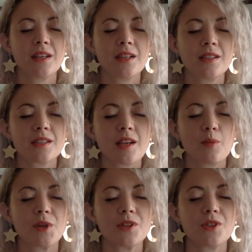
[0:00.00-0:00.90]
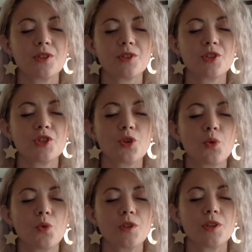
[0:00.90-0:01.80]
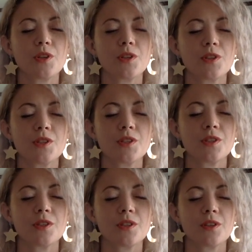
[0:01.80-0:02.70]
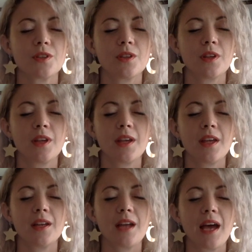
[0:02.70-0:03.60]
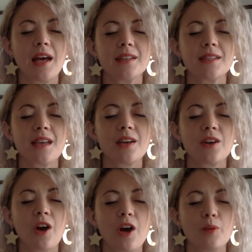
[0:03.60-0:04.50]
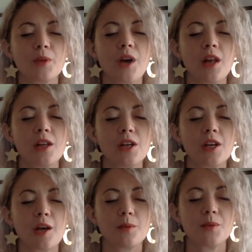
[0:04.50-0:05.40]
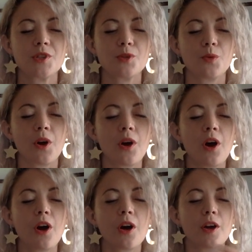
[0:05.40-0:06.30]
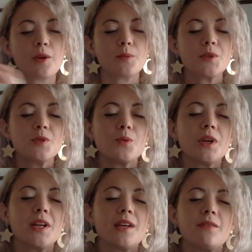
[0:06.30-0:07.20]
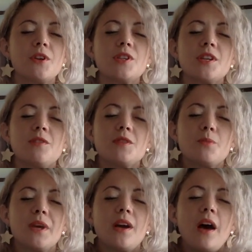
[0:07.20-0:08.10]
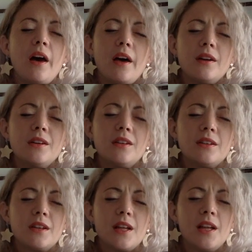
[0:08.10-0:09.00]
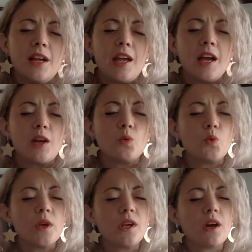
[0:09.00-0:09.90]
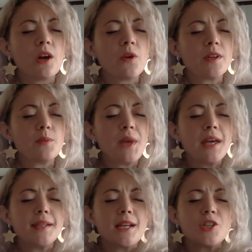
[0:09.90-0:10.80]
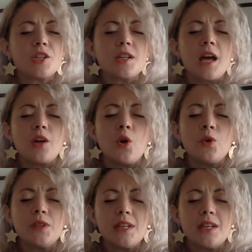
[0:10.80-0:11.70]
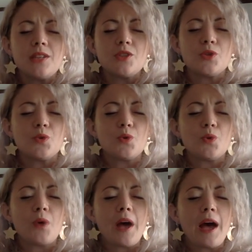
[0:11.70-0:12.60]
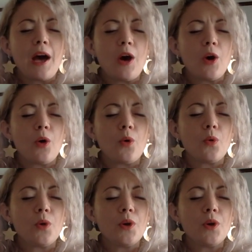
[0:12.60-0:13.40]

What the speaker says: It's coming to your shoulders. And as that calm color comes to our arms, we're going to give ourselves a big hug. We are going to pay attention not only to how